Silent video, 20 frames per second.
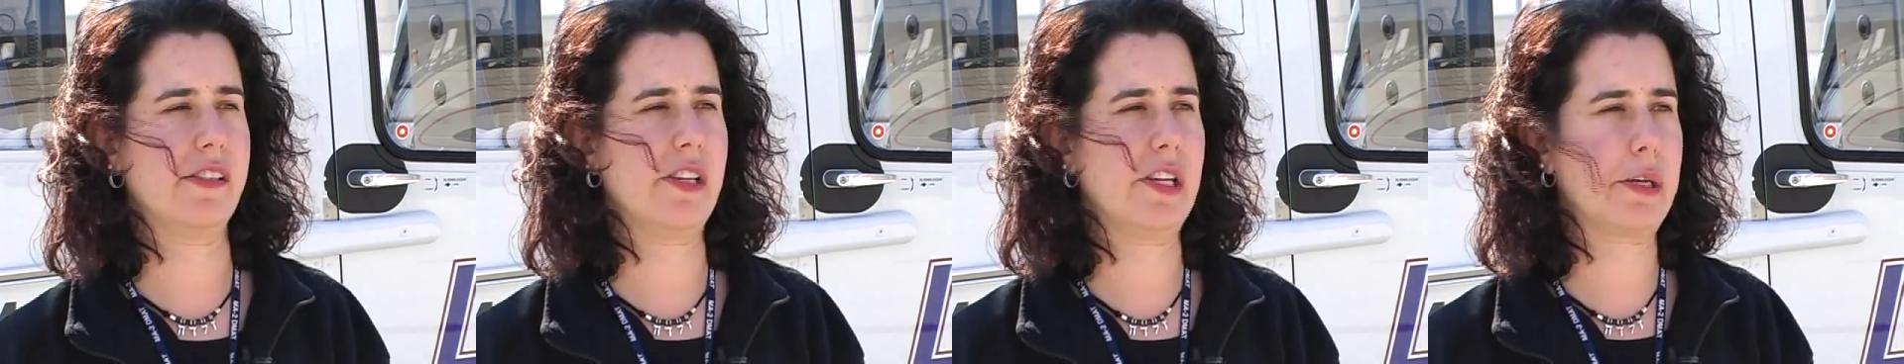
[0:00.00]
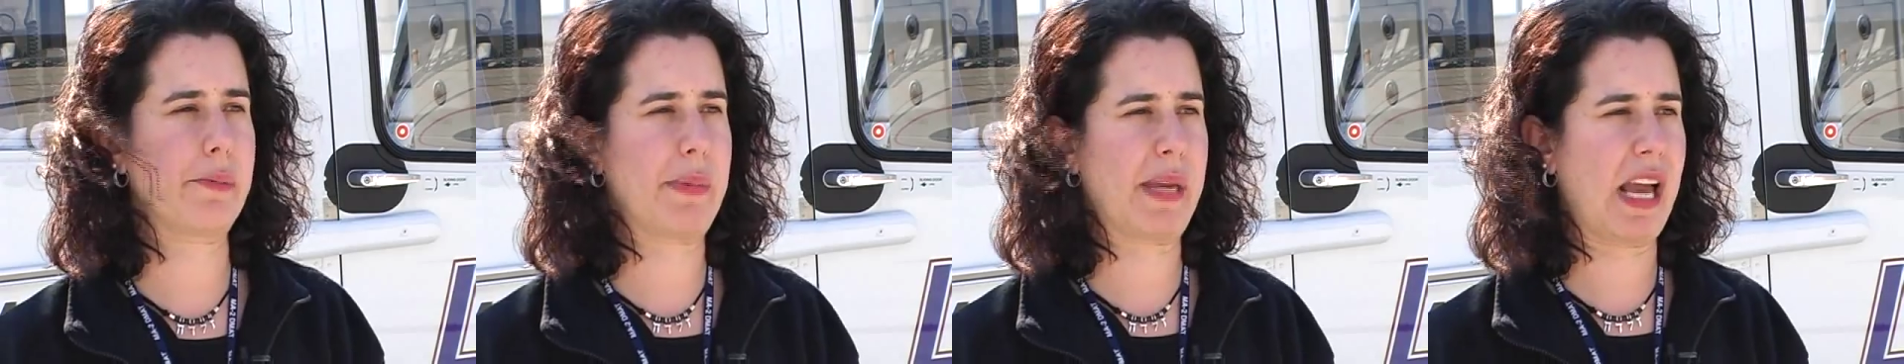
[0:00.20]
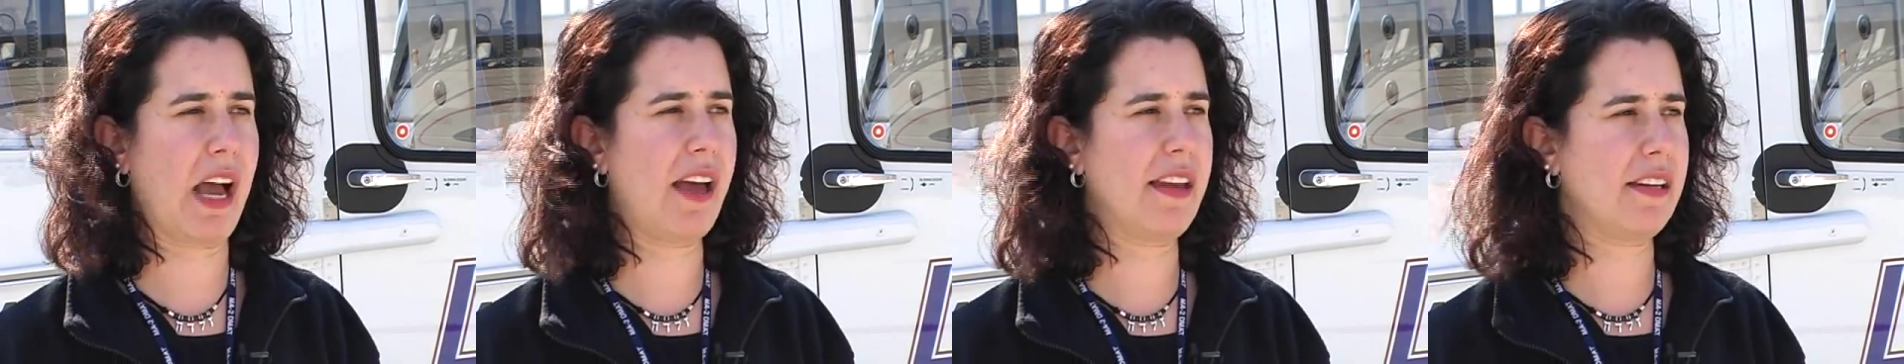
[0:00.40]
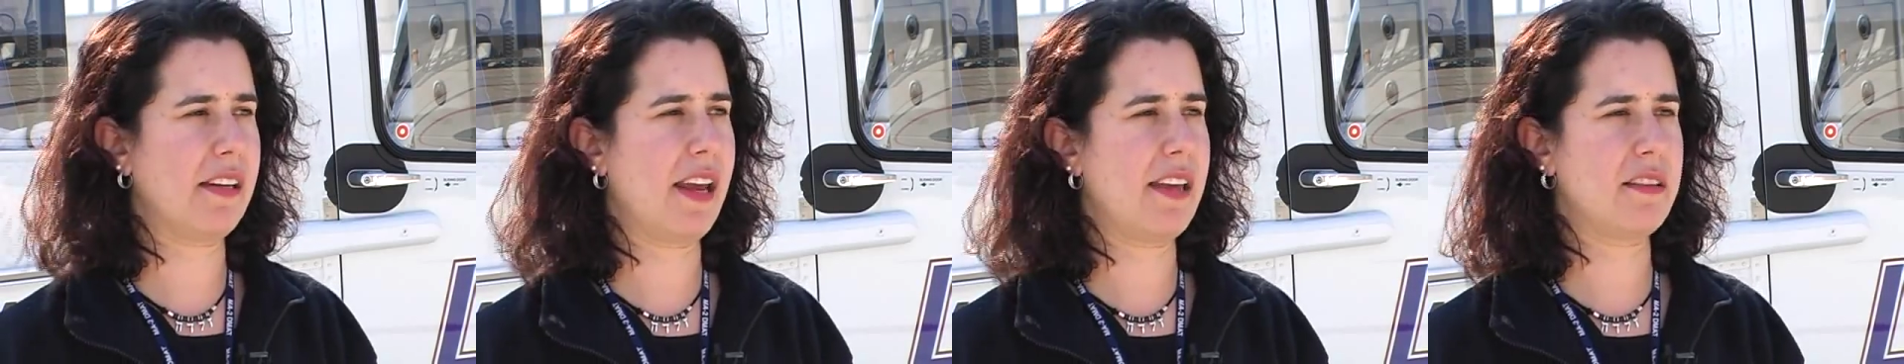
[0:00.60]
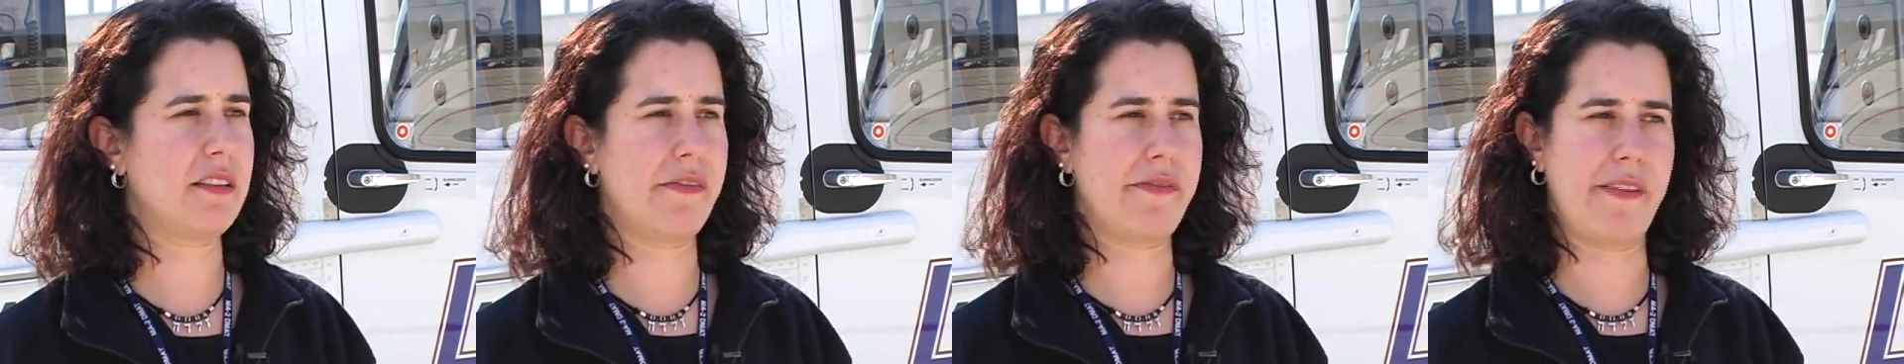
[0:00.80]
took me on
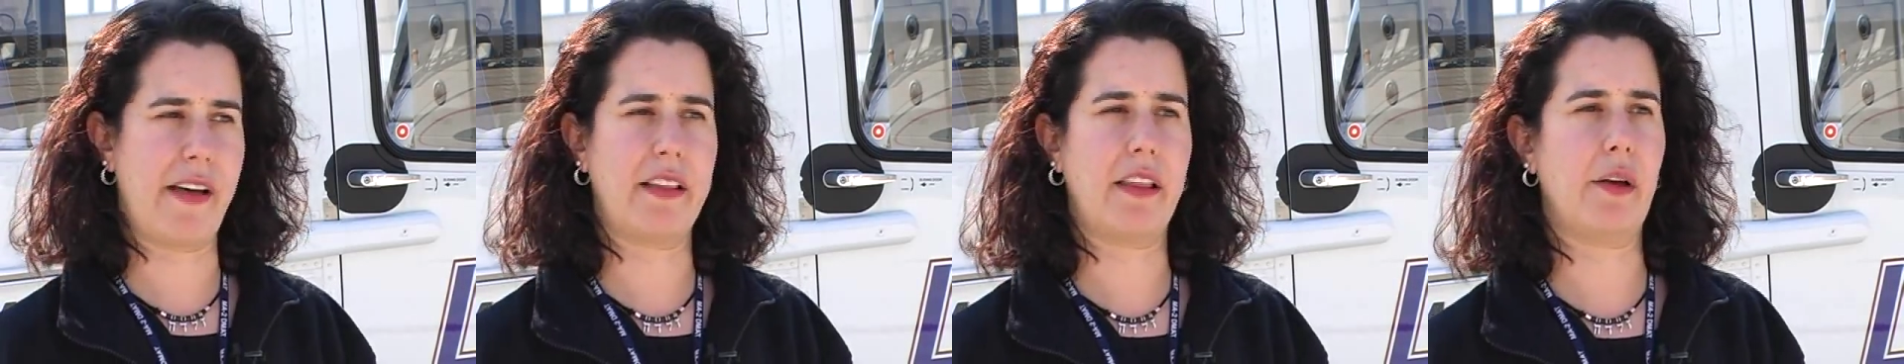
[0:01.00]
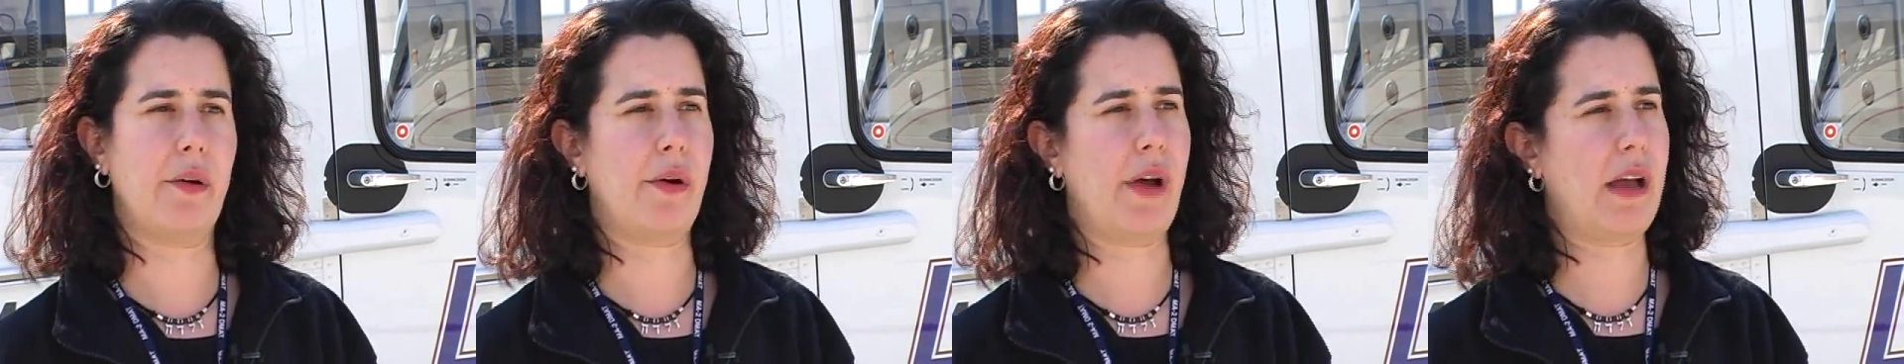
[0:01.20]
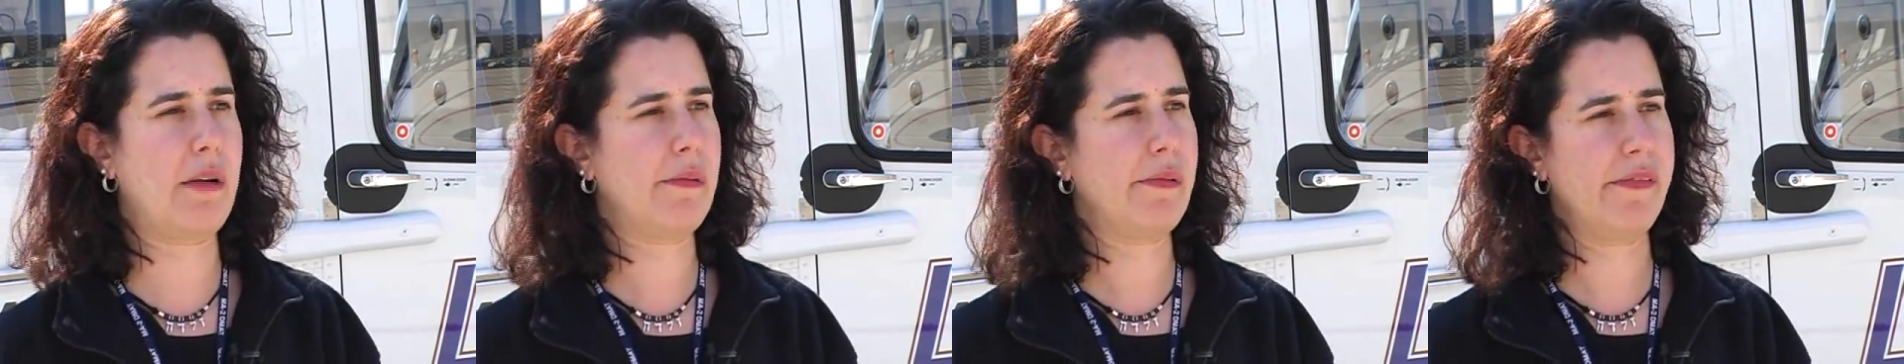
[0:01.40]
as a fellow.